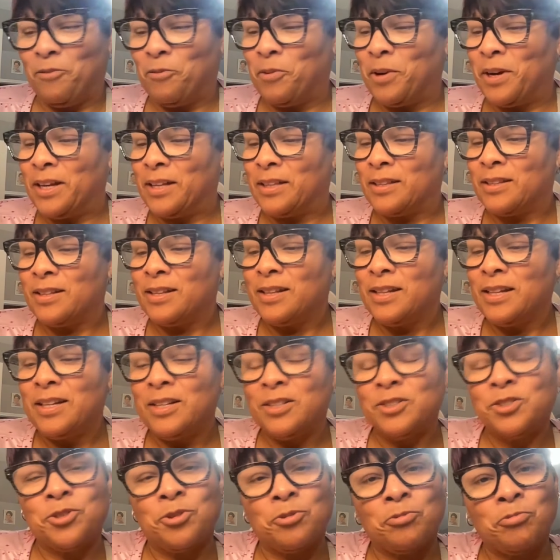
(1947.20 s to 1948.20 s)
with
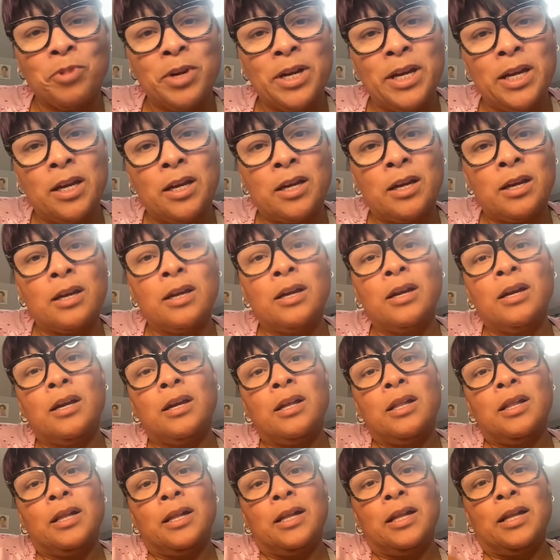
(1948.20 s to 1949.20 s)
Tariq
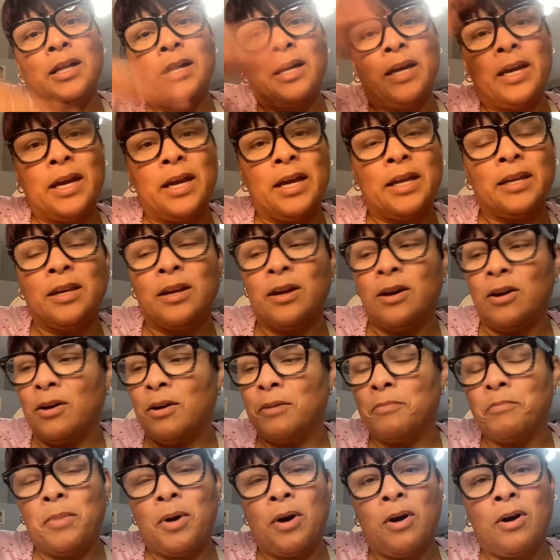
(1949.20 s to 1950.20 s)
heading
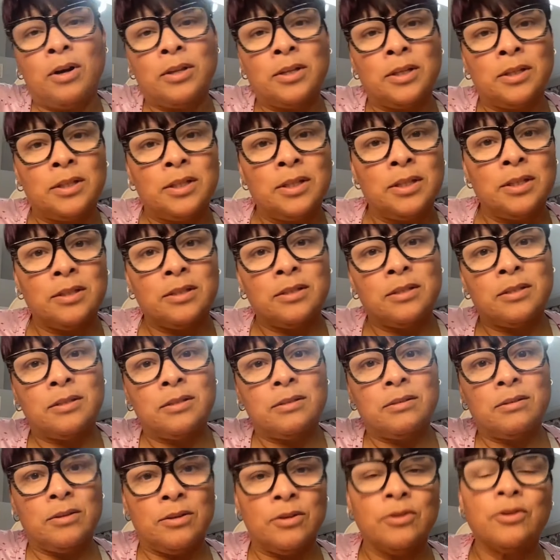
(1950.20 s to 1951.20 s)
up all of this,
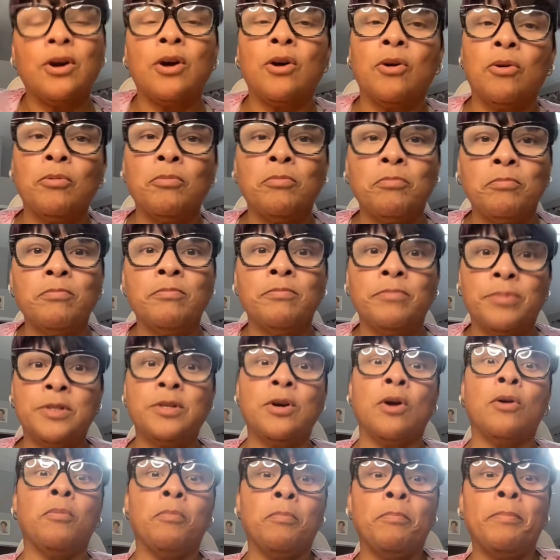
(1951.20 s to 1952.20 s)
you know,
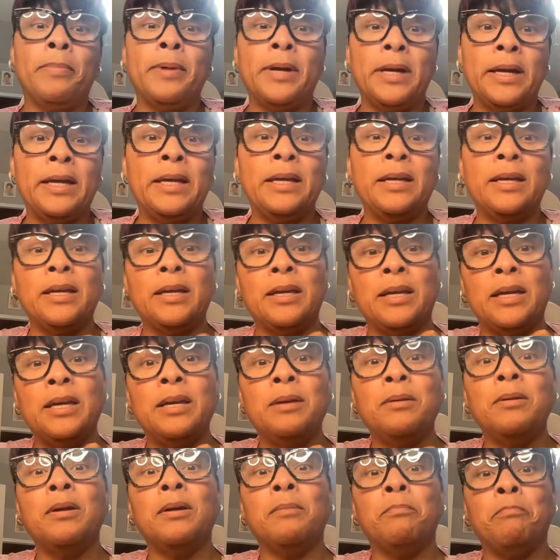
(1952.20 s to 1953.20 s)
so he
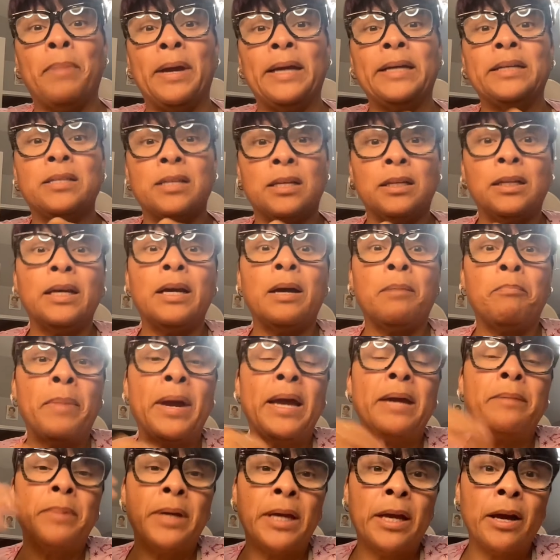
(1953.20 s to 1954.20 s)
he basically a
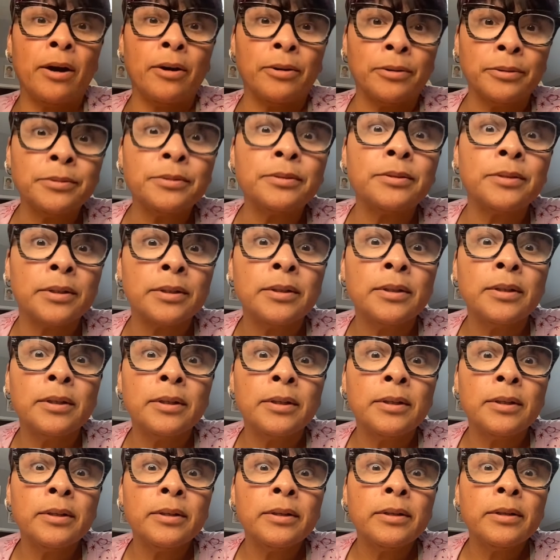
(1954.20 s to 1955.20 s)
baby ghost.
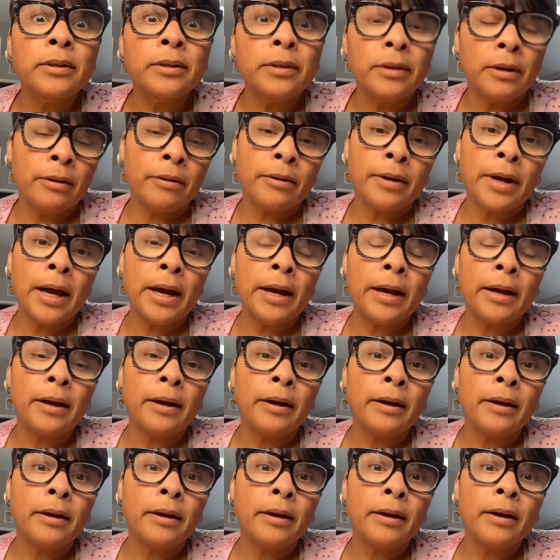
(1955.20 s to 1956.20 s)
Okay.
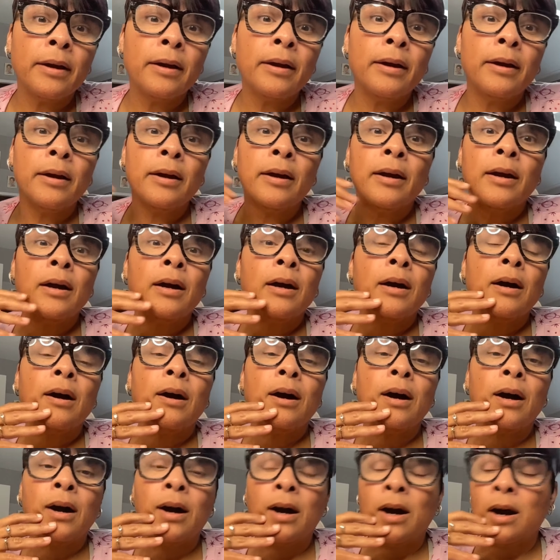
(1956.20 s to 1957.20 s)

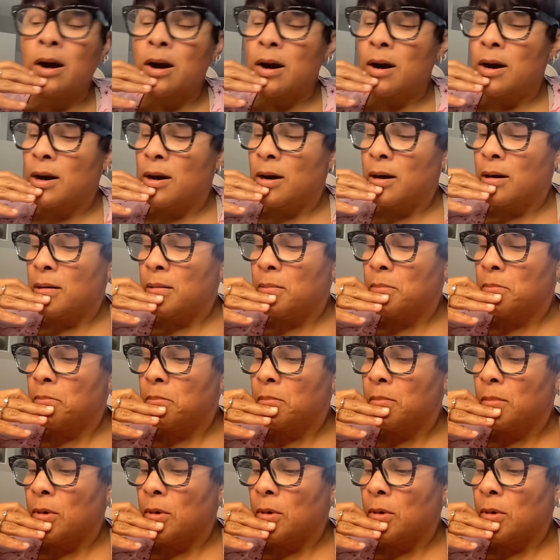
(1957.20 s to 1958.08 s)
Um